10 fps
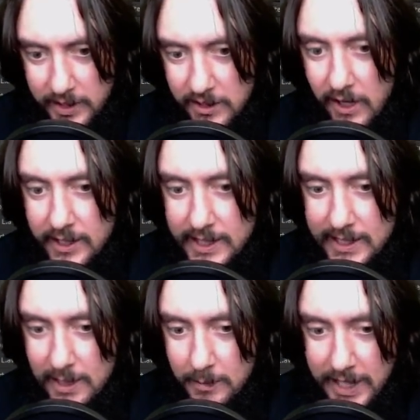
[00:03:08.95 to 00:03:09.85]
start at
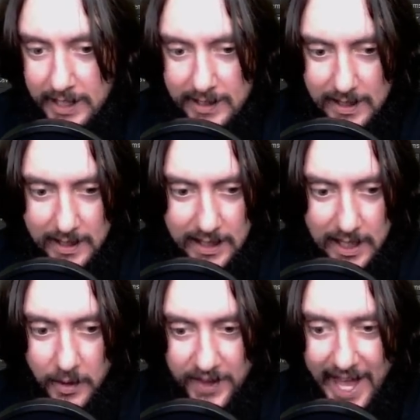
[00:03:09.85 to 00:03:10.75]
the same place,
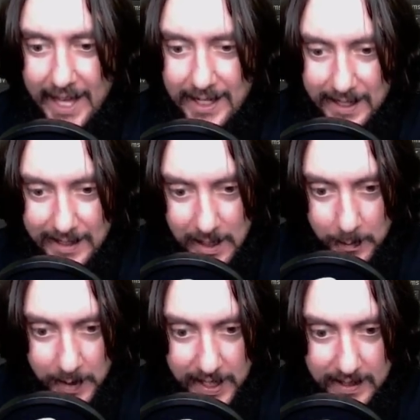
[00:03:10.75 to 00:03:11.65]
they both end at the
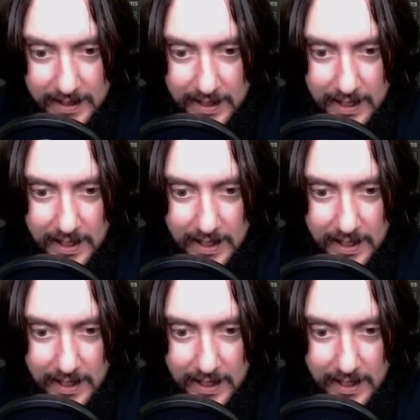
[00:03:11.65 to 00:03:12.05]
same place.